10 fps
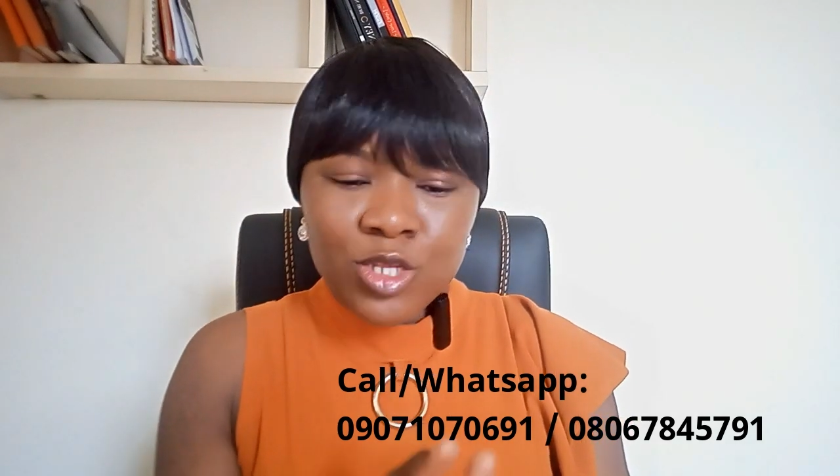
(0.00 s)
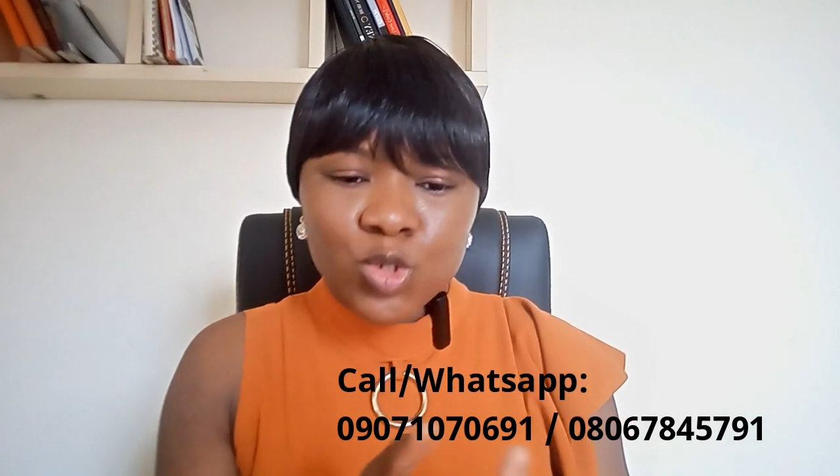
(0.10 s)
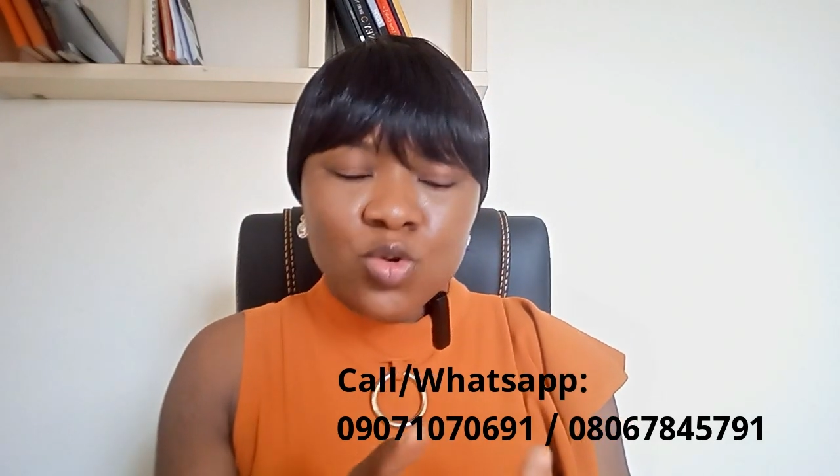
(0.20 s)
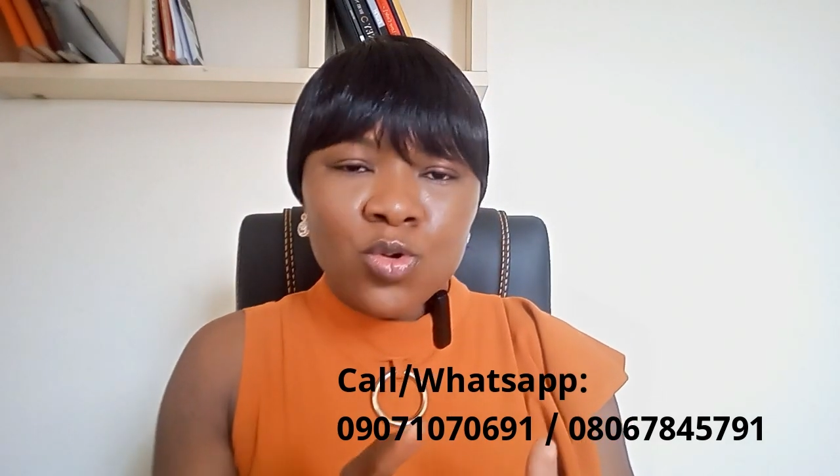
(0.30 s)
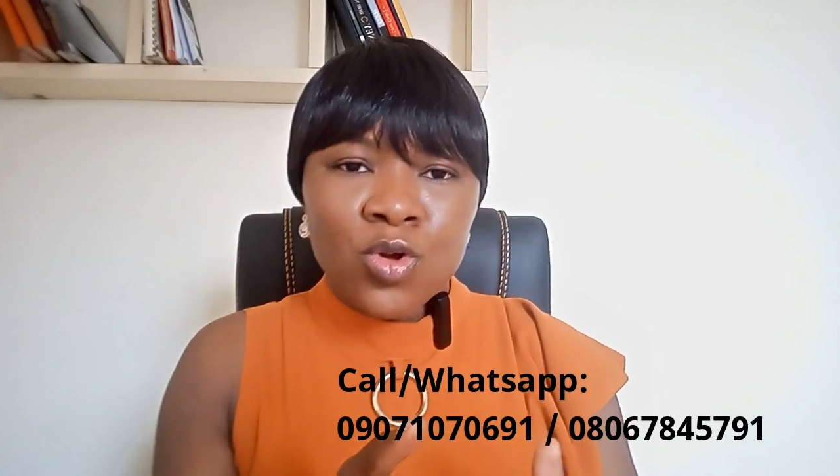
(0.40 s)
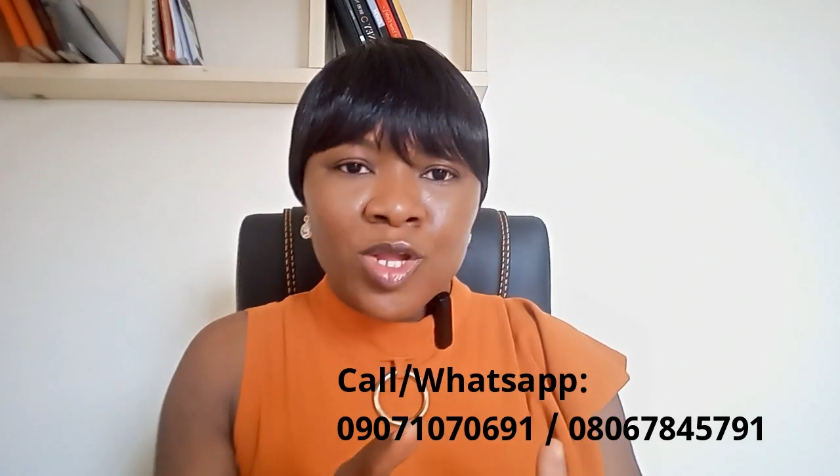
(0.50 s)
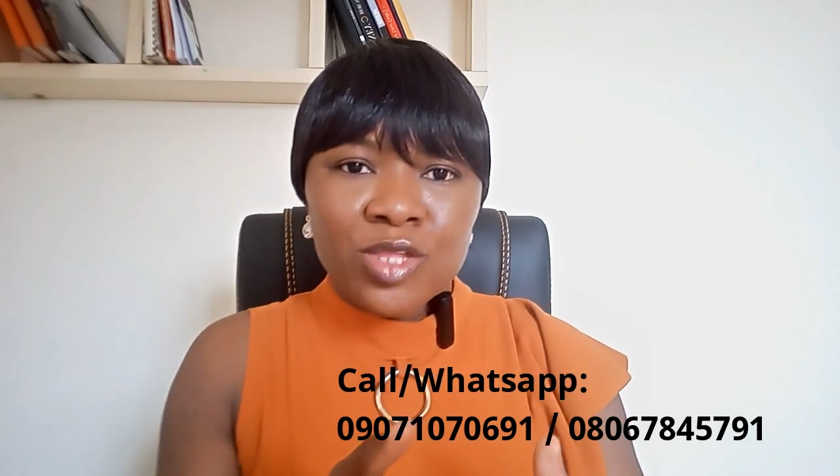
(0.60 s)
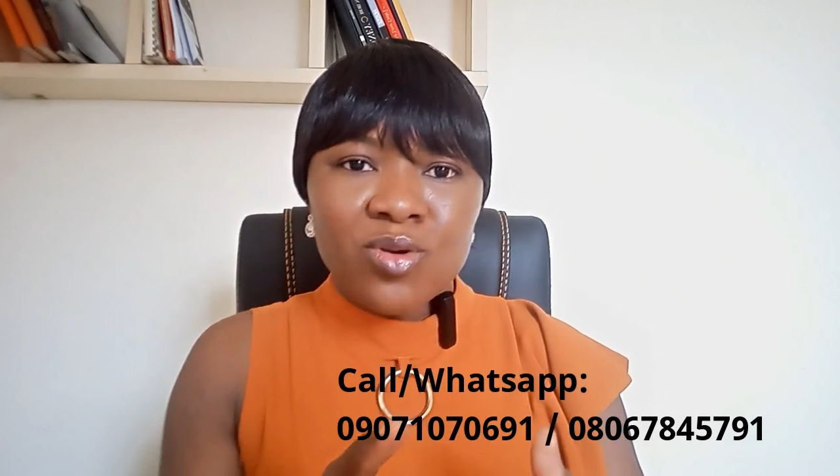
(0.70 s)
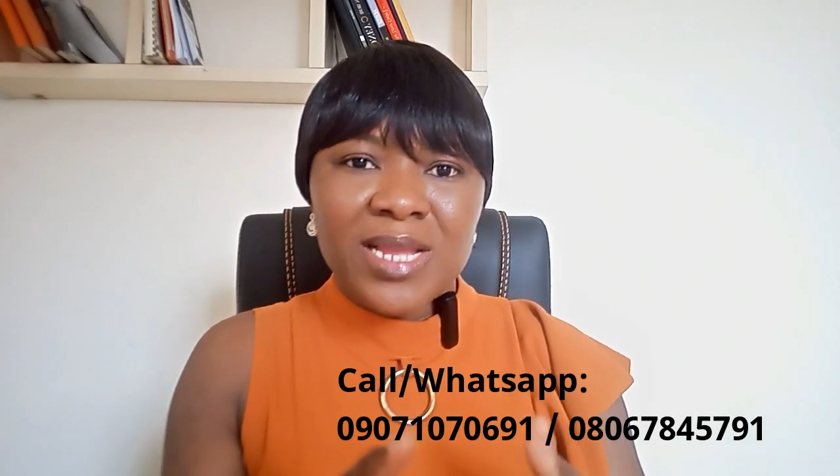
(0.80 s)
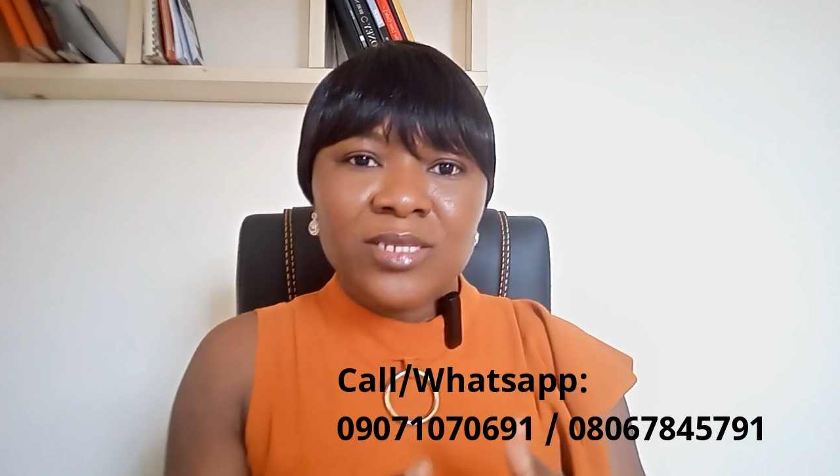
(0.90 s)
So
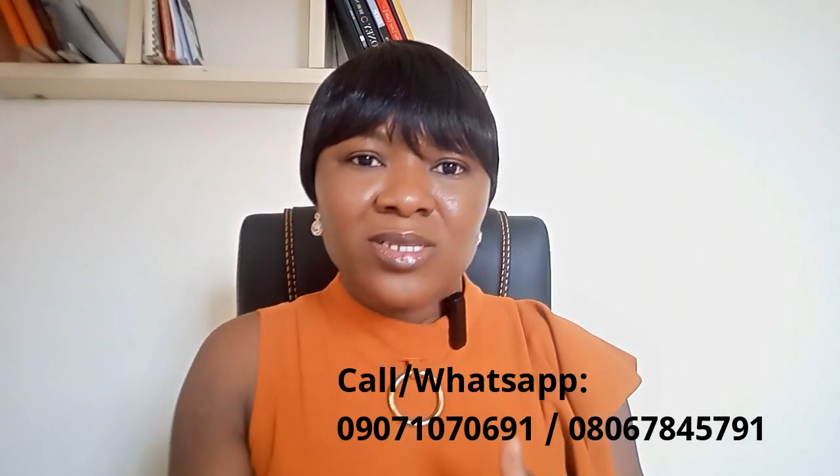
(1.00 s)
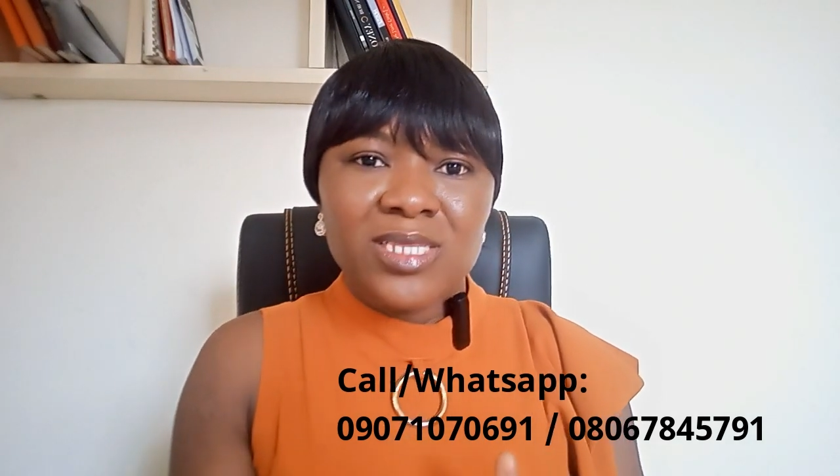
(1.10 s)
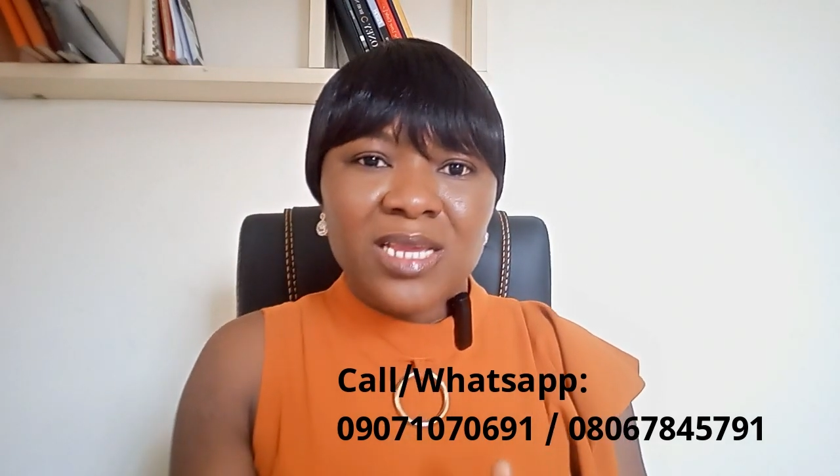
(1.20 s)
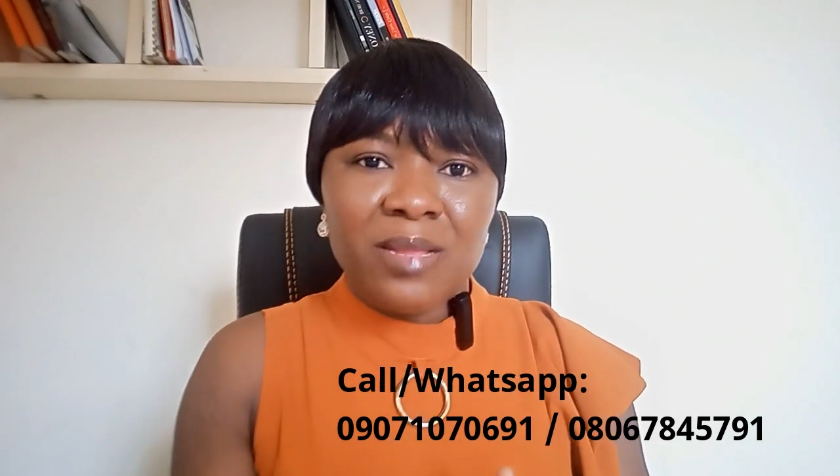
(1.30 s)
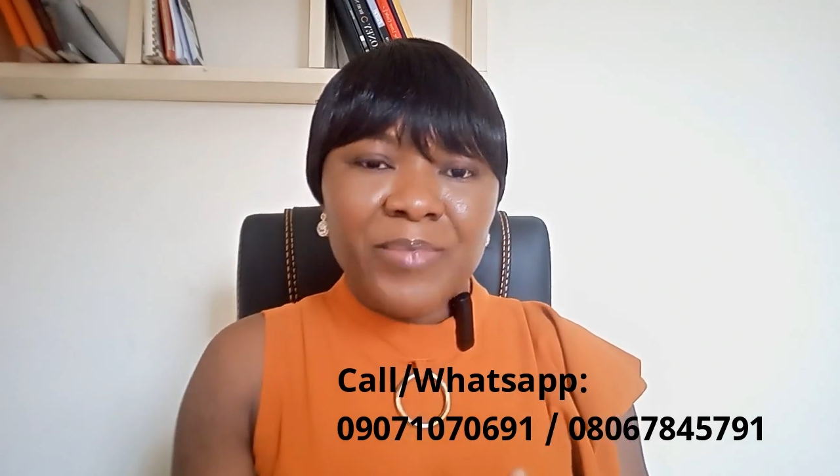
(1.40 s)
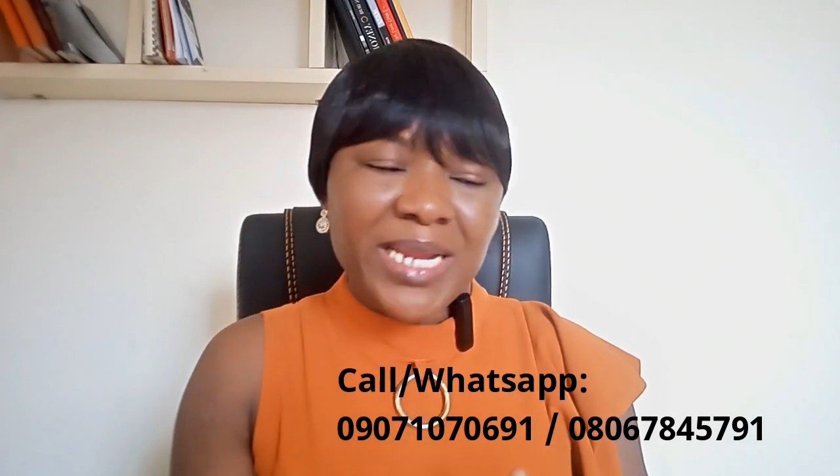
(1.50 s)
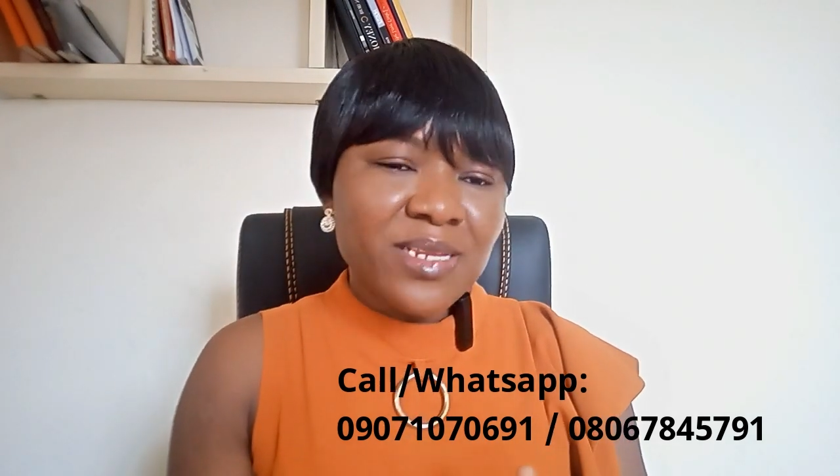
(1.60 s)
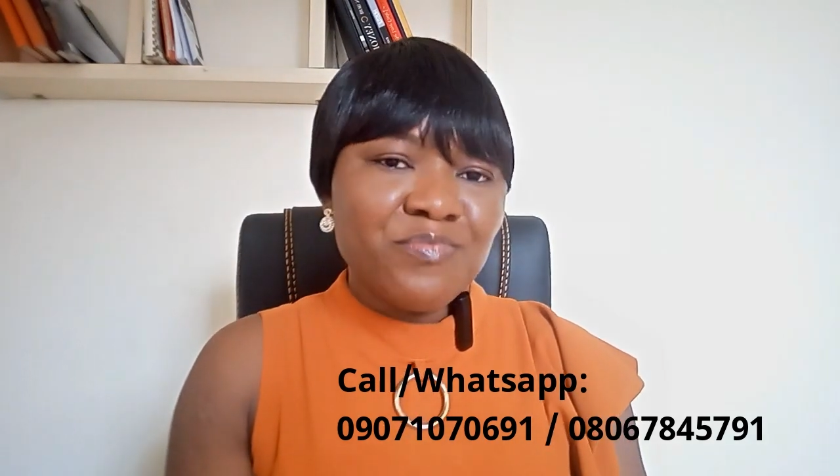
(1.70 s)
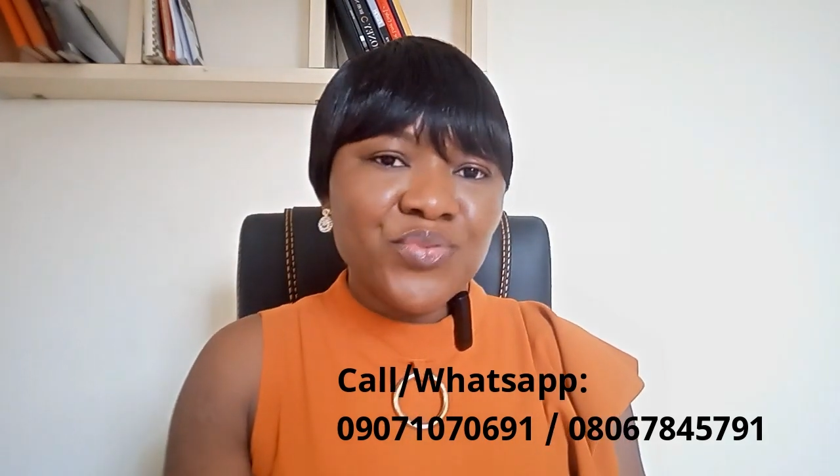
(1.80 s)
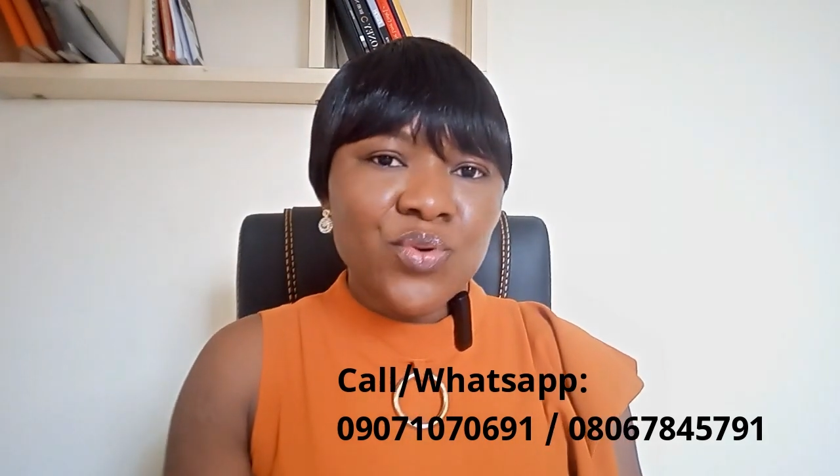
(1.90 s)
you can't just take it by
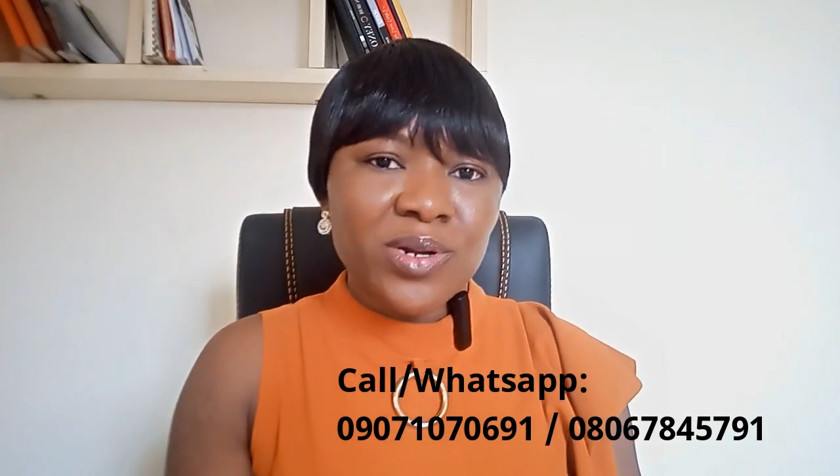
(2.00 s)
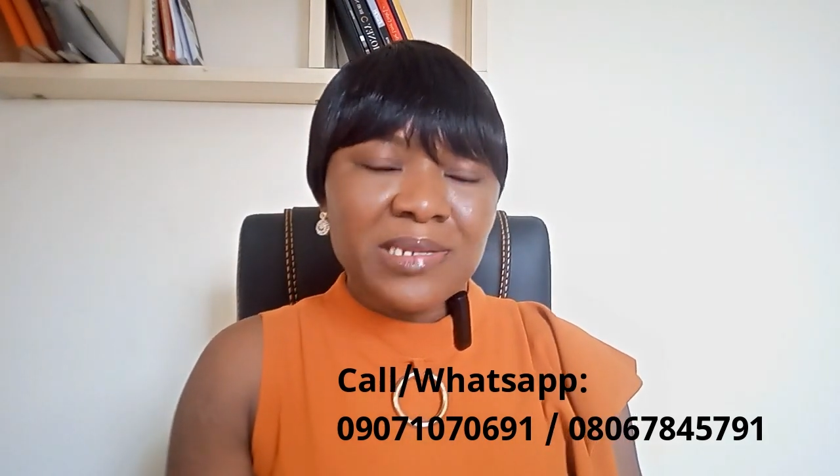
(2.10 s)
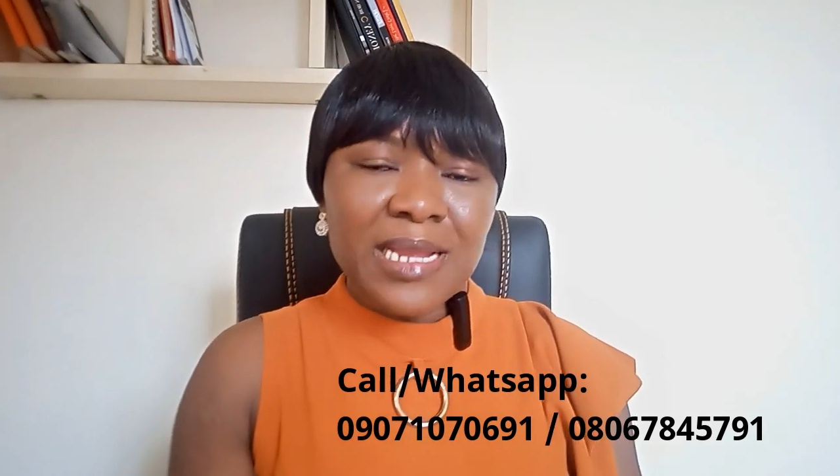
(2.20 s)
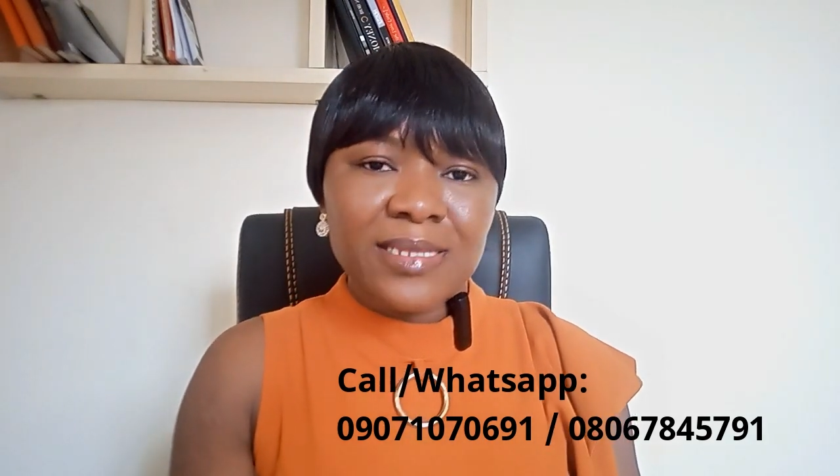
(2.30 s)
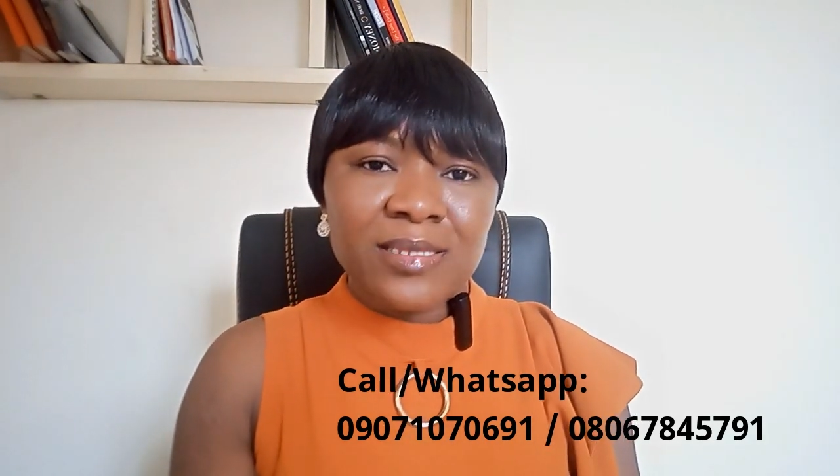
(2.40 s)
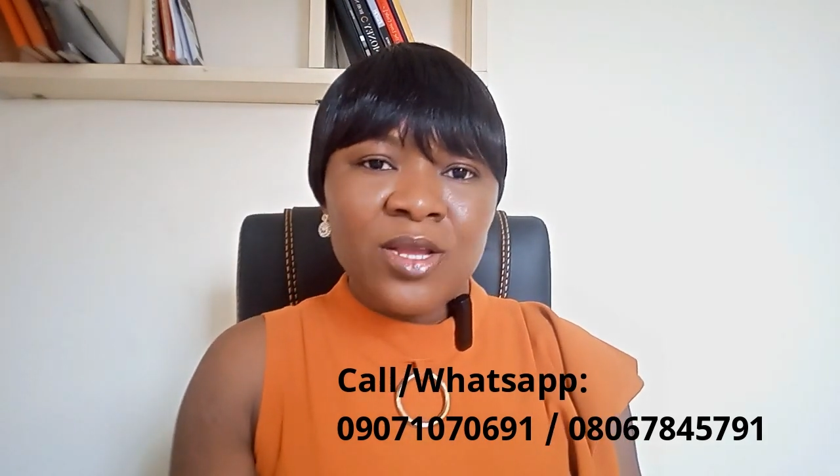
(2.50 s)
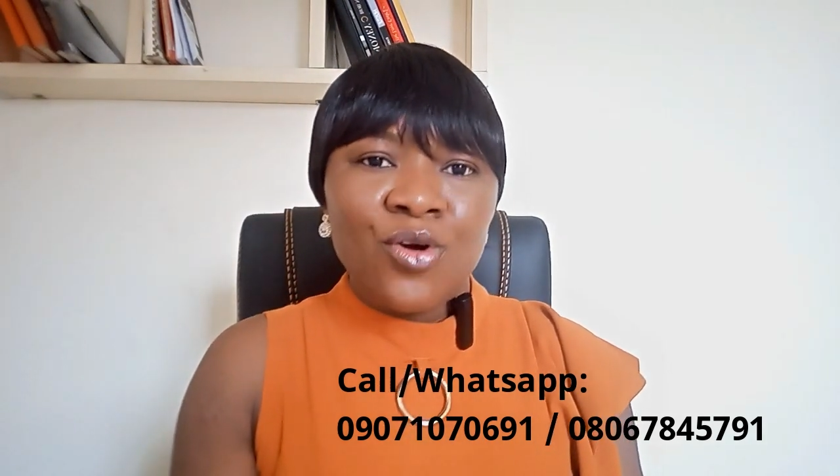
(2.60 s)
the book that,